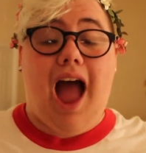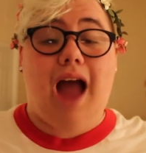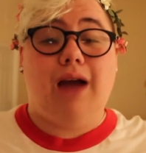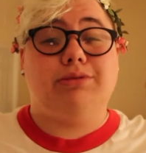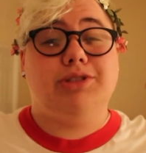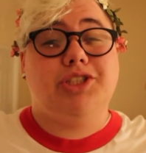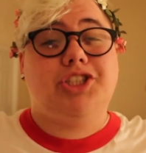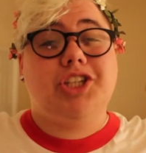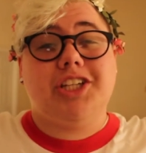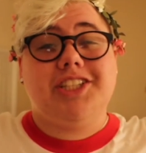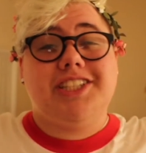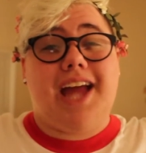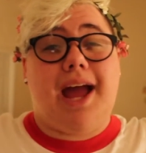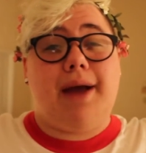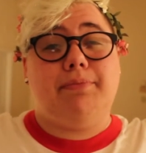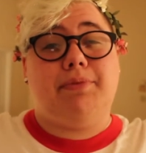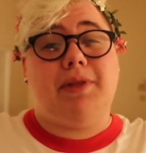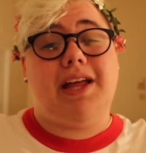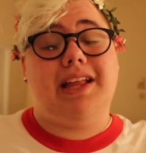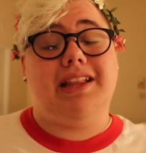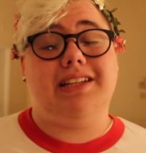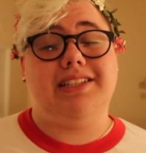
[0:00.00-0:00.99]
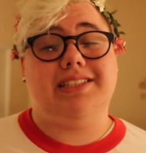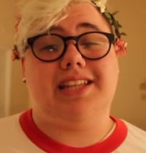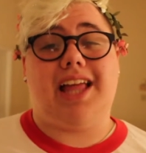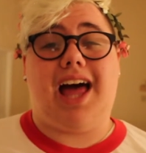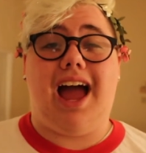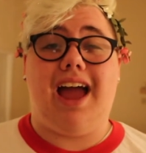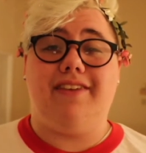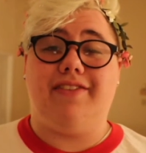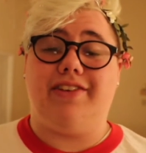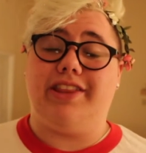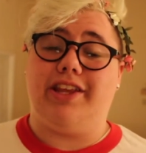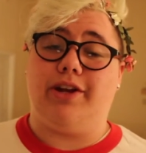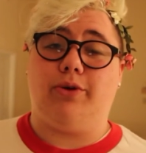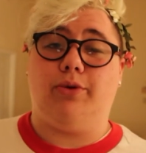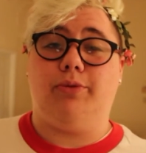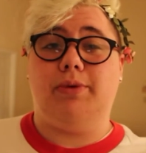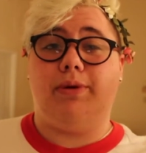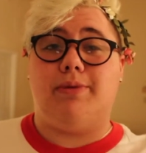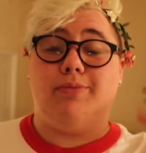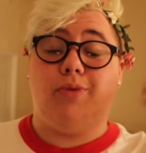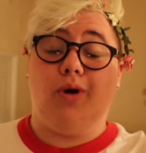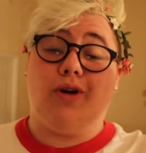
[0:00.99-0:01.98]
I was just at Playlist Live and there will
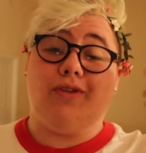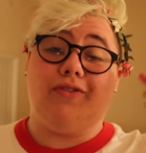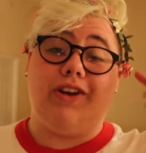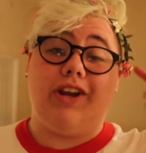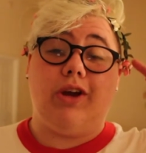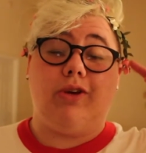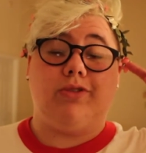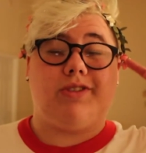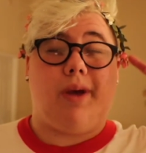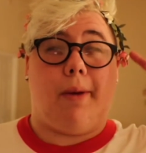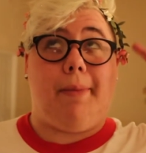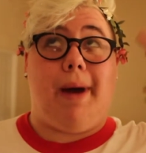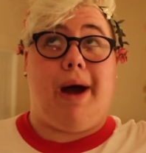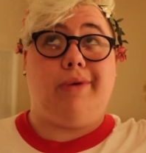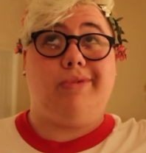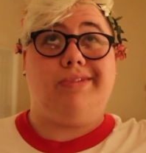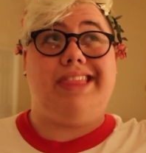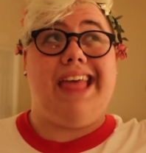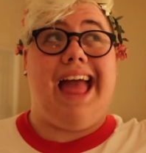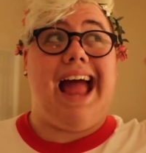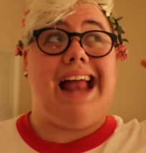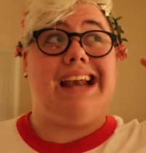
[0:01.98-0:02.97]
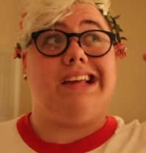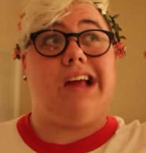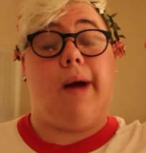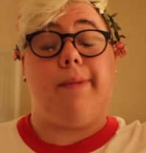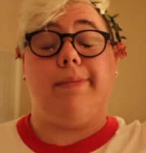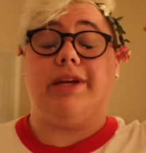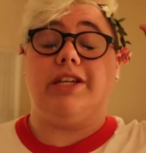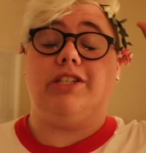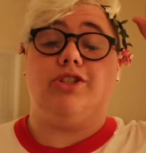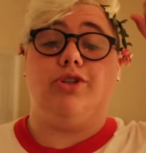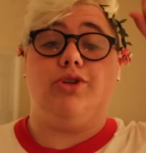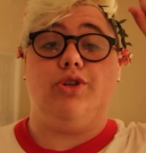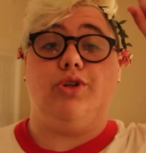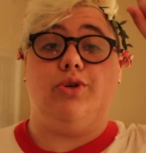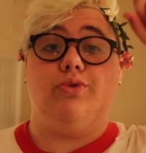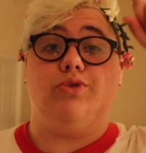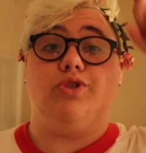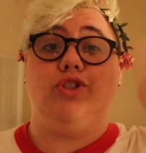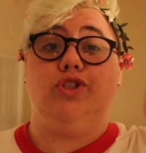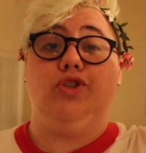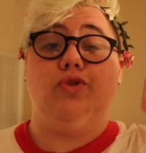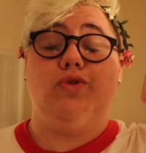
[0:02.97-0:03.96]
be more videos about that coming to
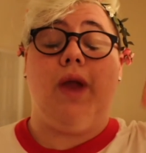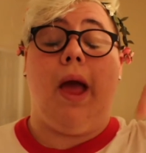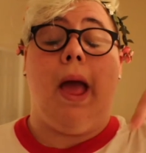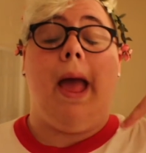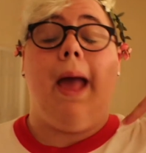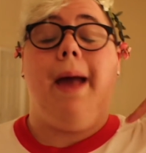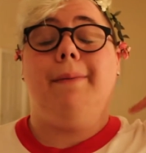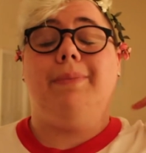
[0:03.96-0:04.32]
you soon,